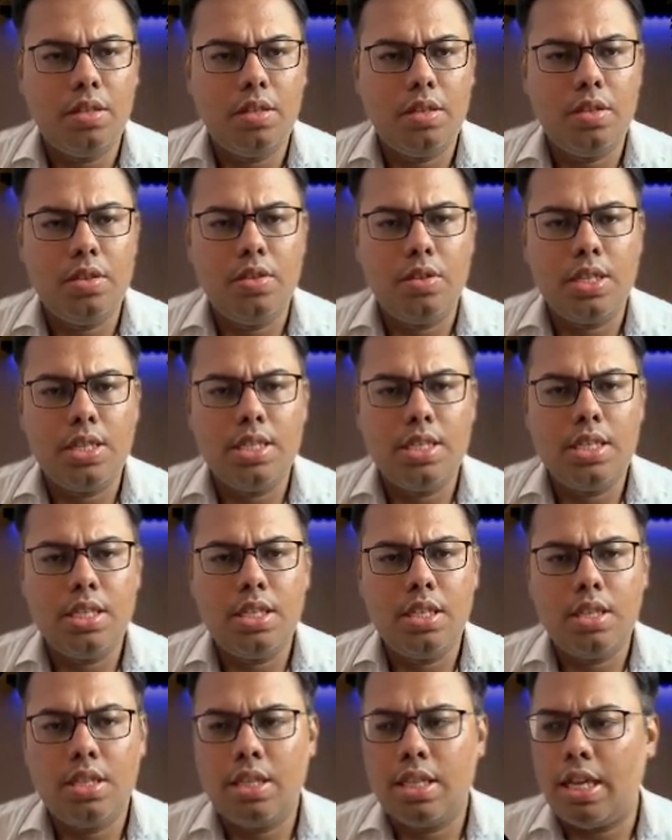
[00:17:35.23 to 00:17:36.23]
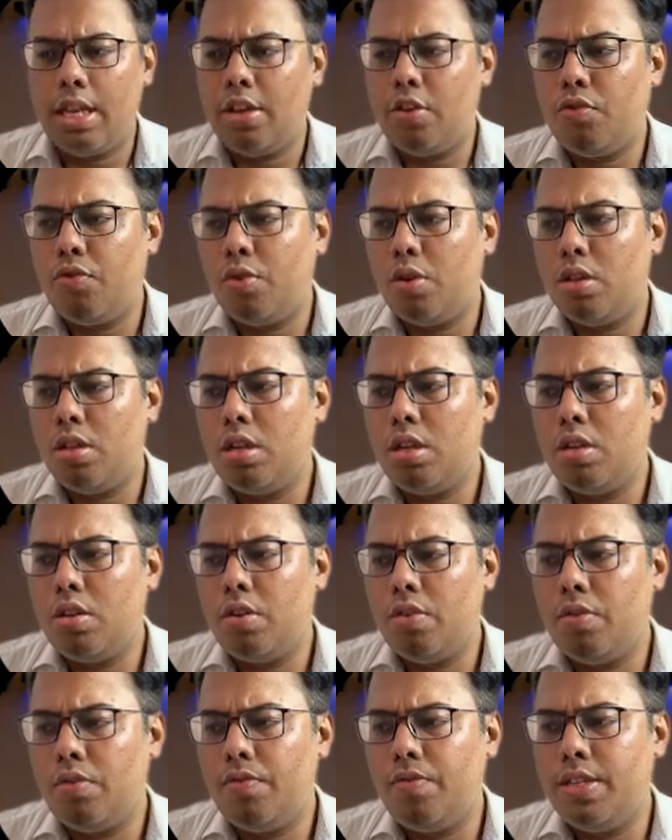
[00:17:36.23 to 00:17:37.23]
you can see thank you for the
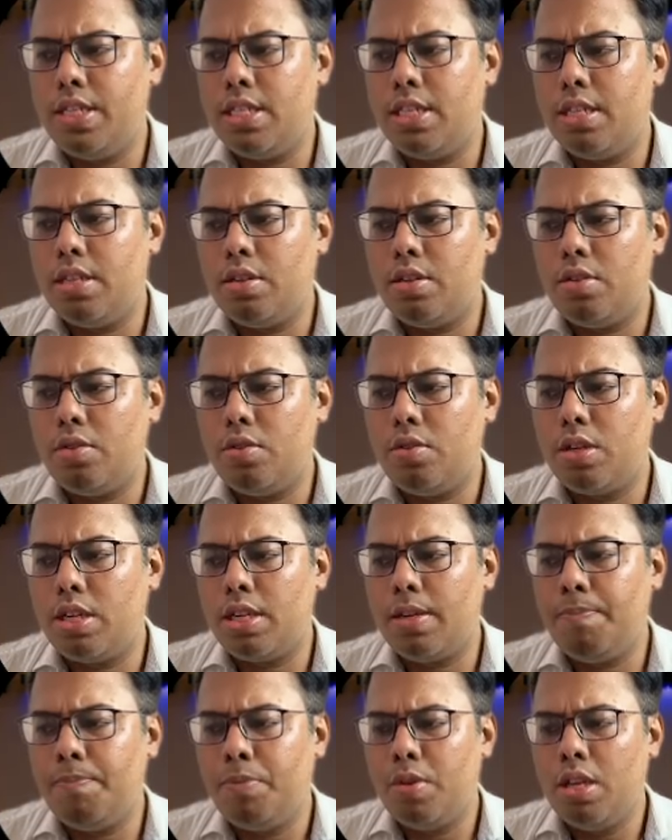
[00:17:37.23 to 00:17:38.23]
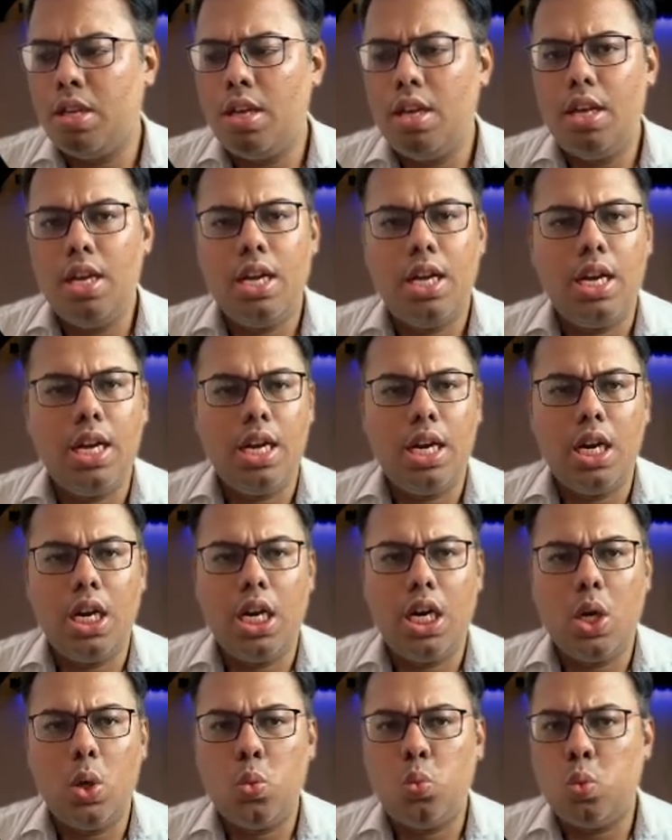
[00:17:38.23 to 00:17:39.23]
visit. Okay,
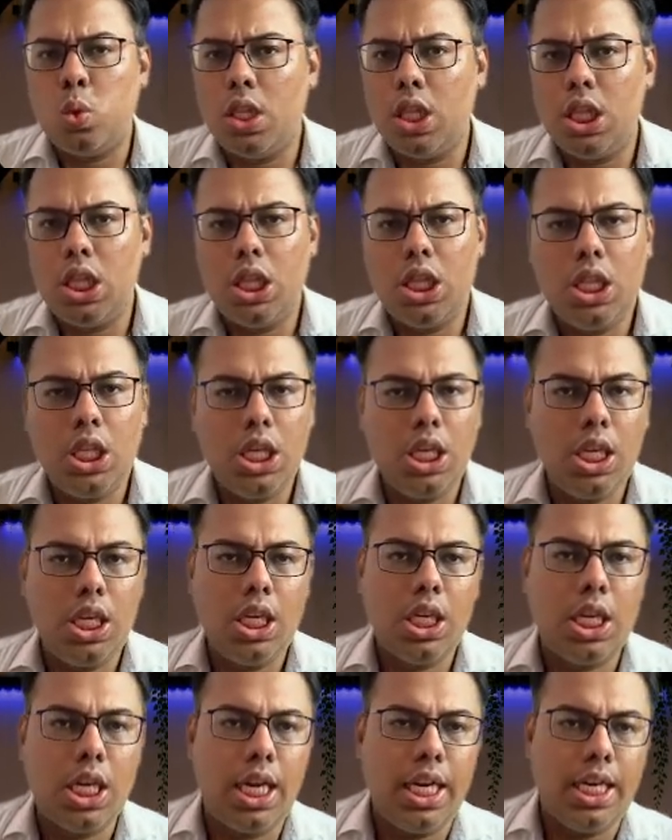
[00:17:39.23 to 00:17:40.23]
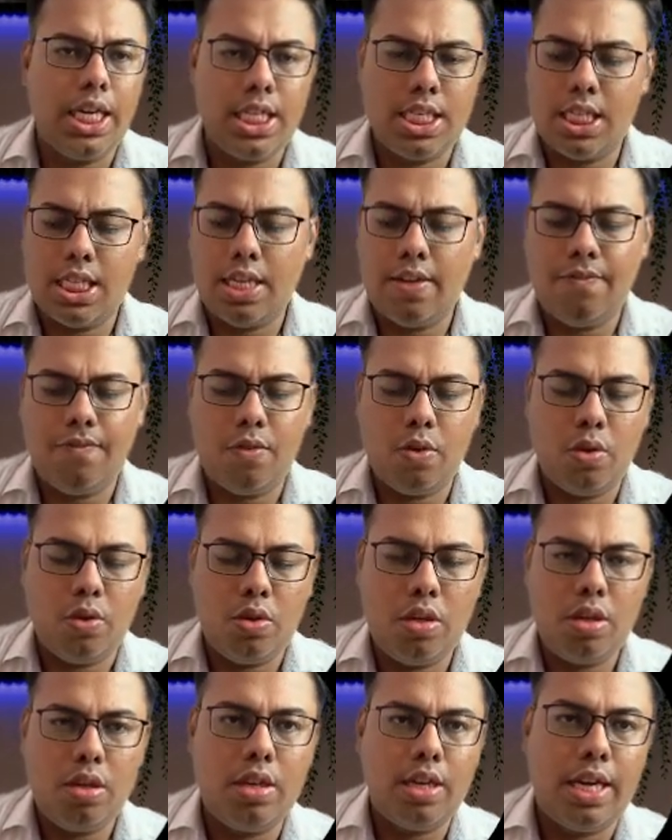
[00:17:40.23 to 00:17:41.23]
one thing I guess I
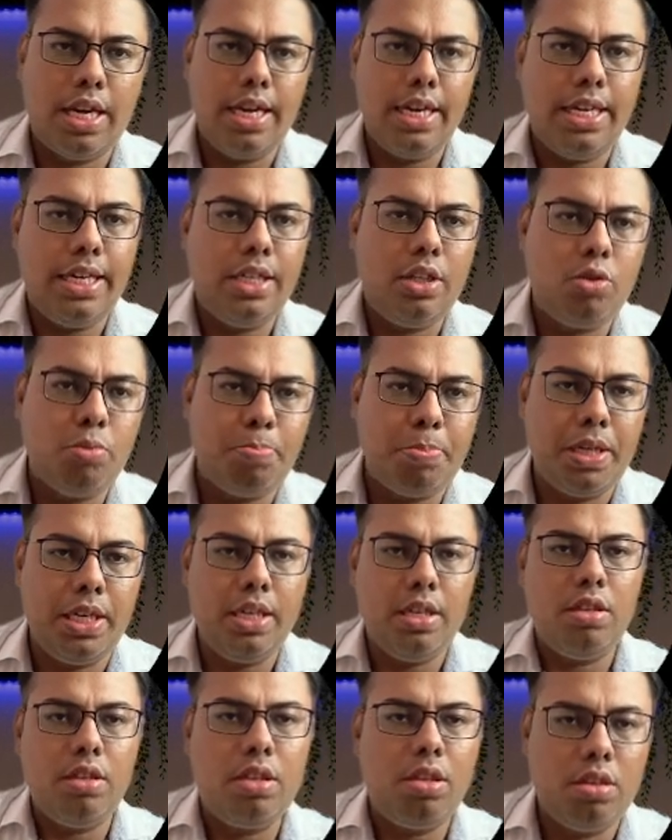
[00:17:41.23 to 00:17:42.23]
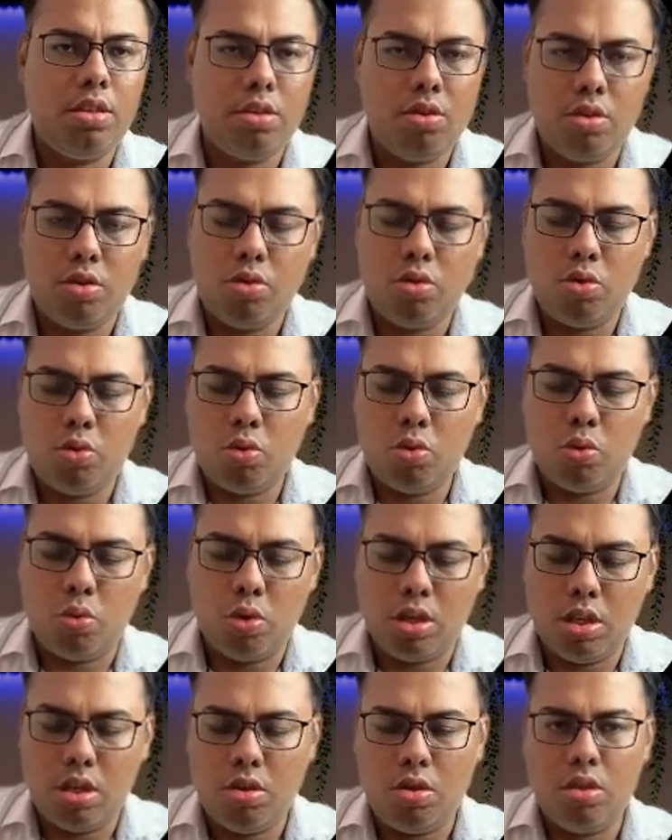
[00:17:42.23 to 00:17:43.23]
forgot, I need to print the
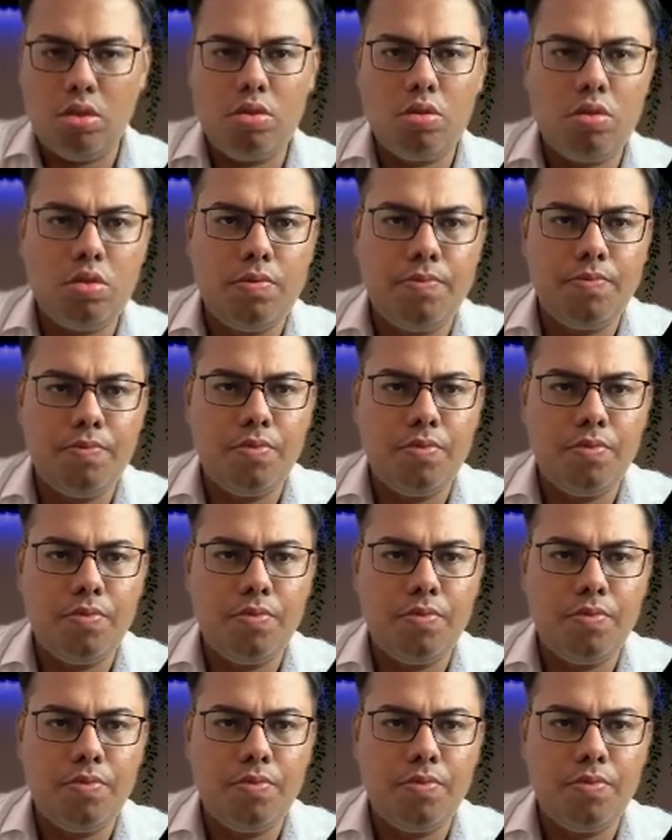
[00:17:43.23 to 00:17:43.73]
total also.